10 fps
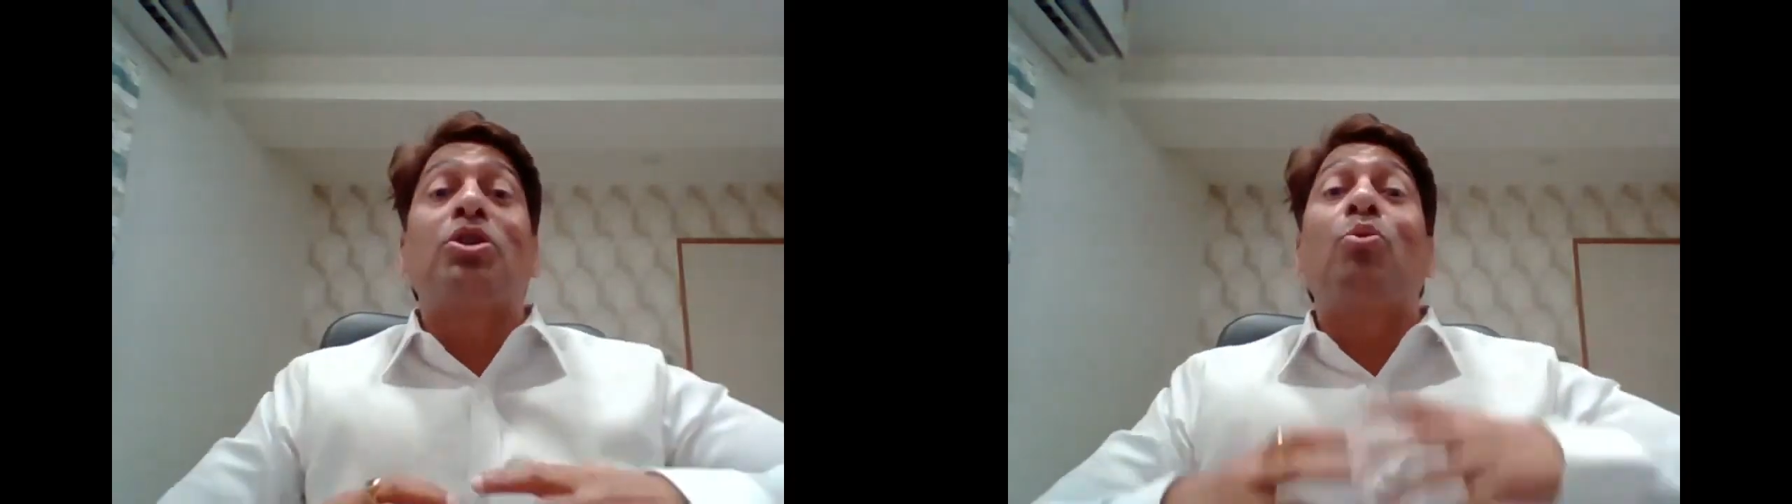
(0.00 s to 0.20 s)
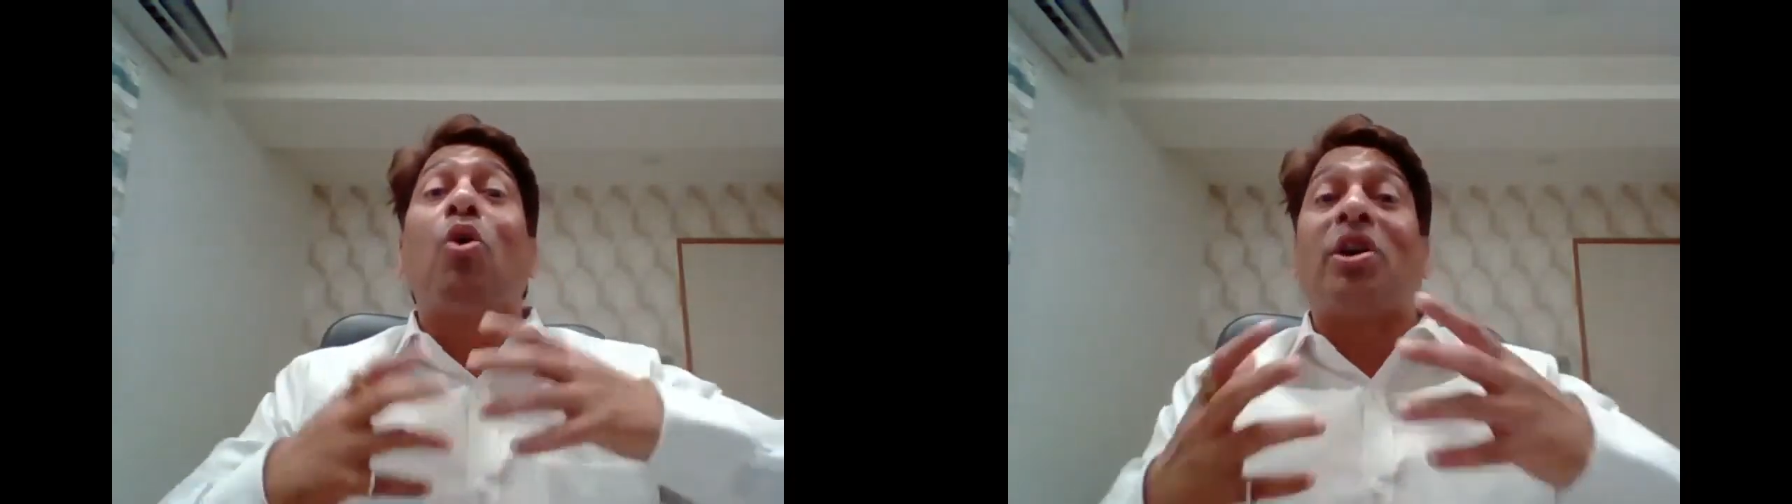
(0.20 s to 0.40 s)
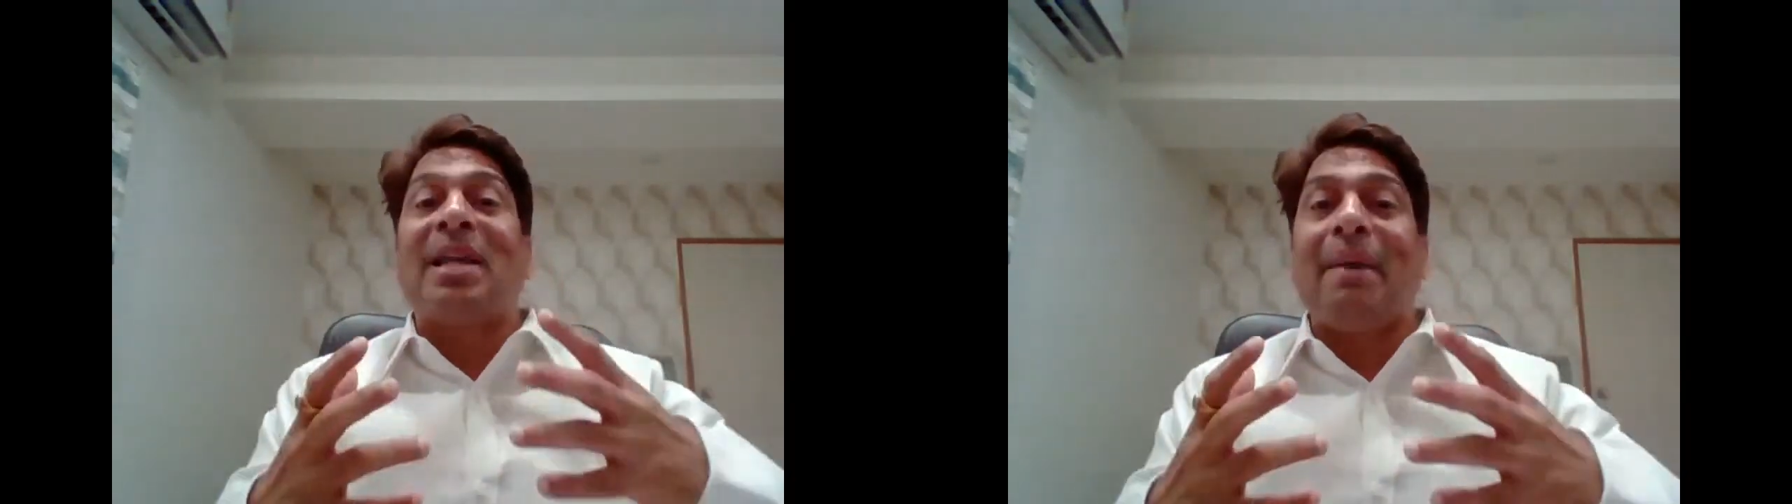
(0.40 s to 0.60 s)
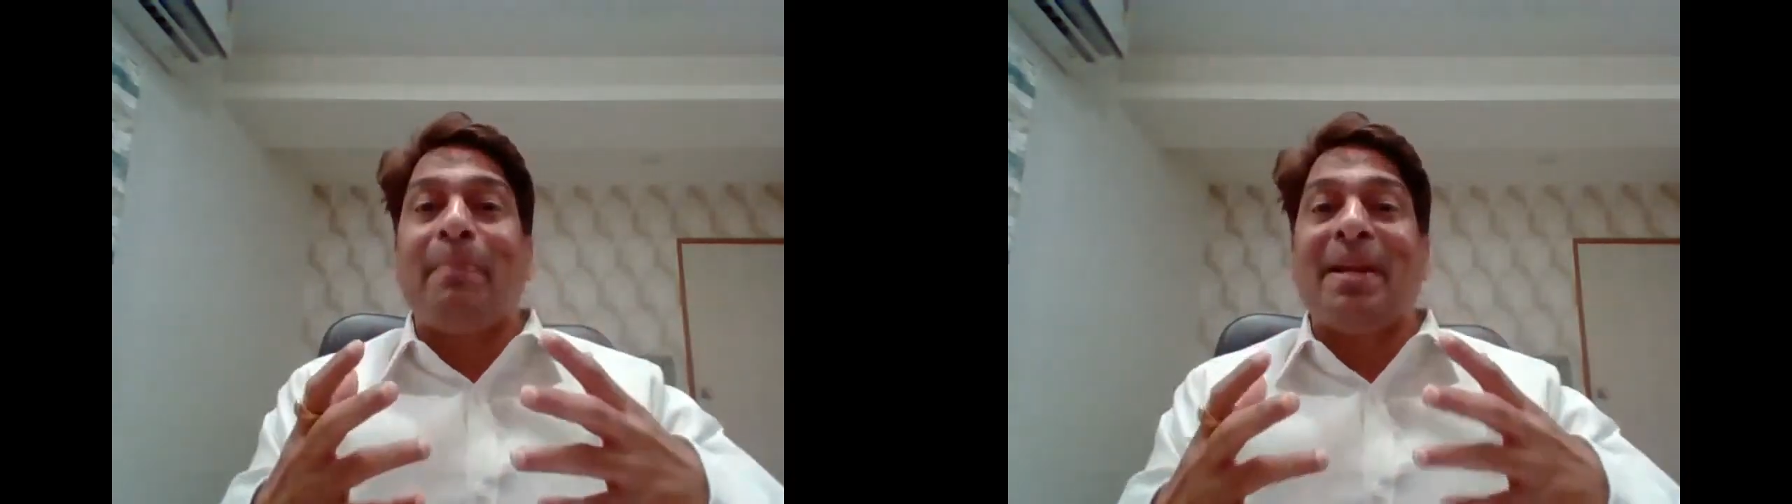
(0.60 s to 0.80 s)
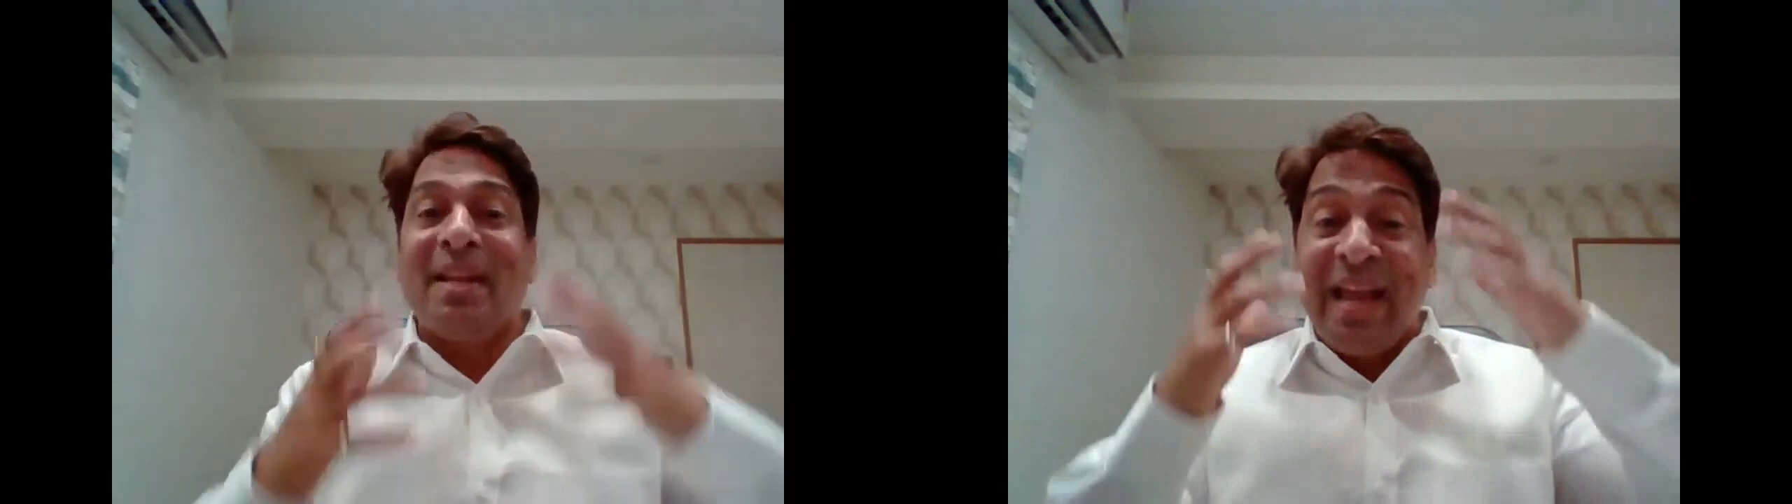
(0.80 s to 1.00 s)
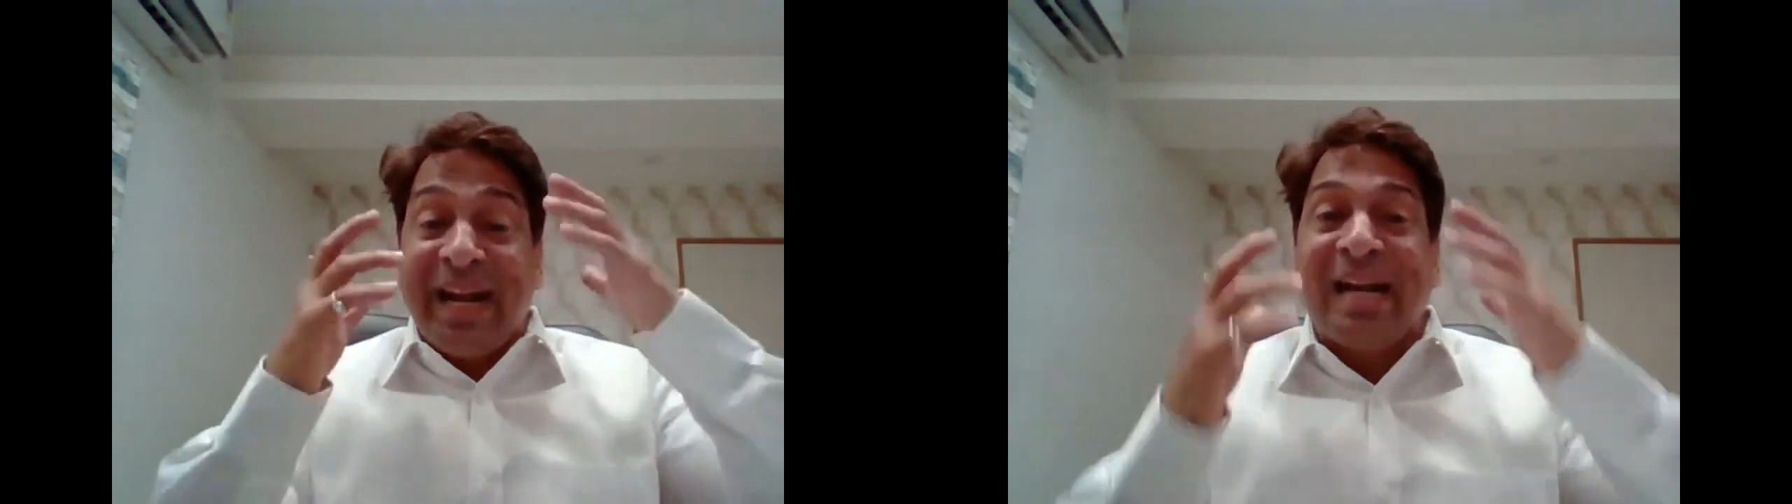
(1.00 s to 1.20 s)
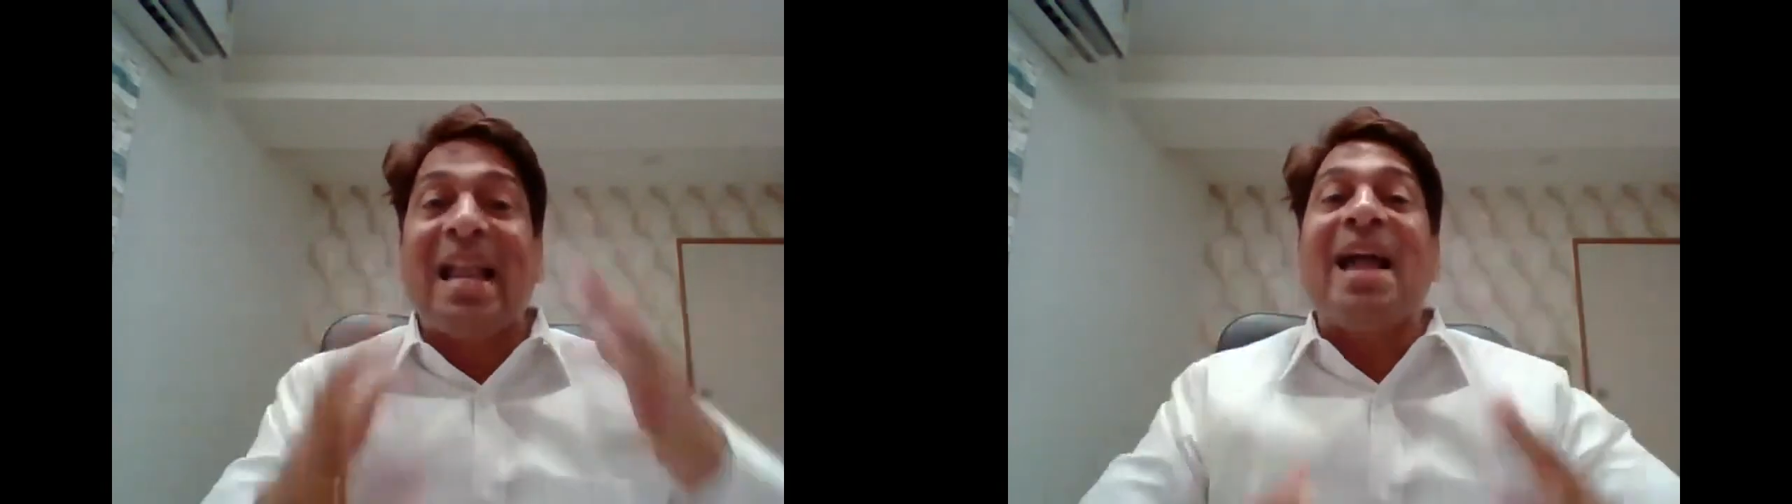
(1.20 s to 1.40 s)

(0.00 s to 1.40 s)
So what happened? A